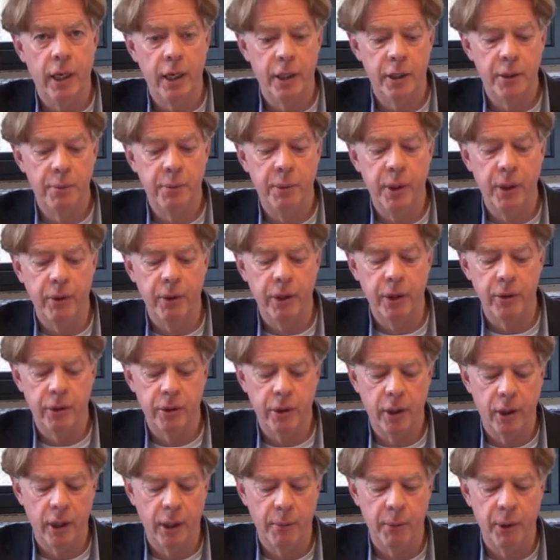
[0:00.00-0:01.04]
experience
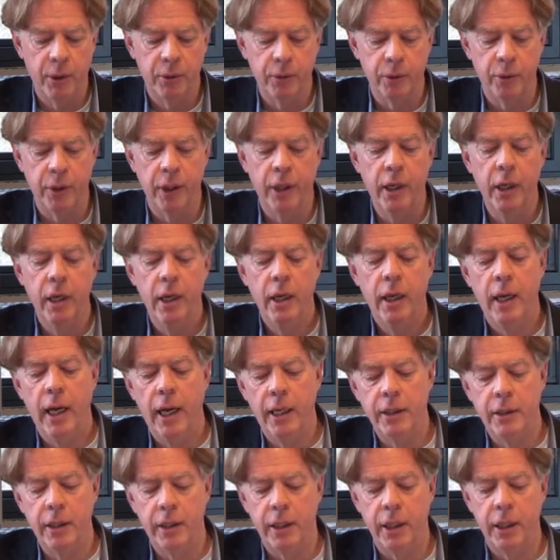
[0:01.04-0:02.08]
the laboratory
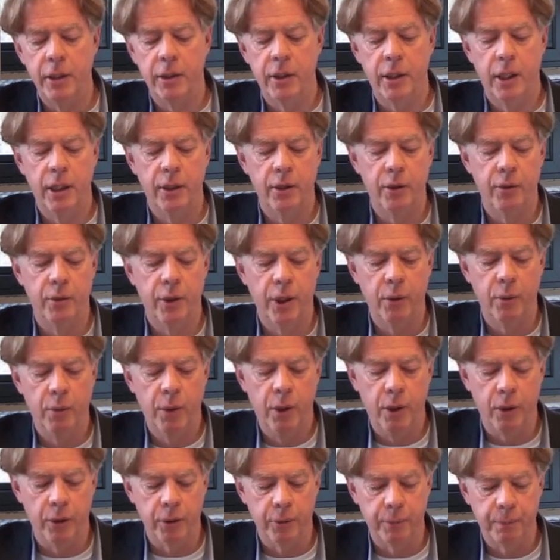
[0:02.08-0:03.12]
as it is in the real
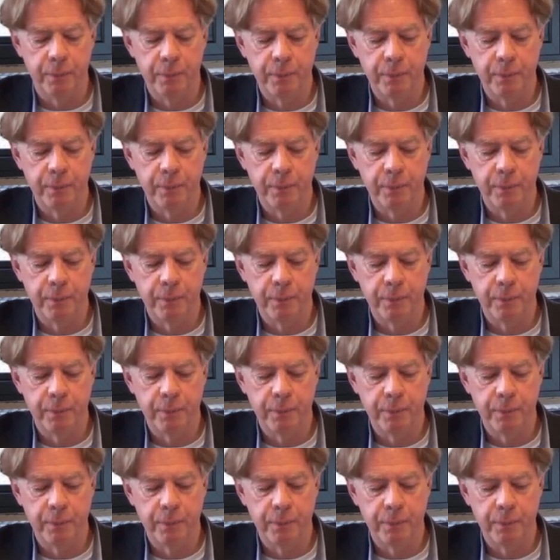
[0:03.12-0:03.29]
world.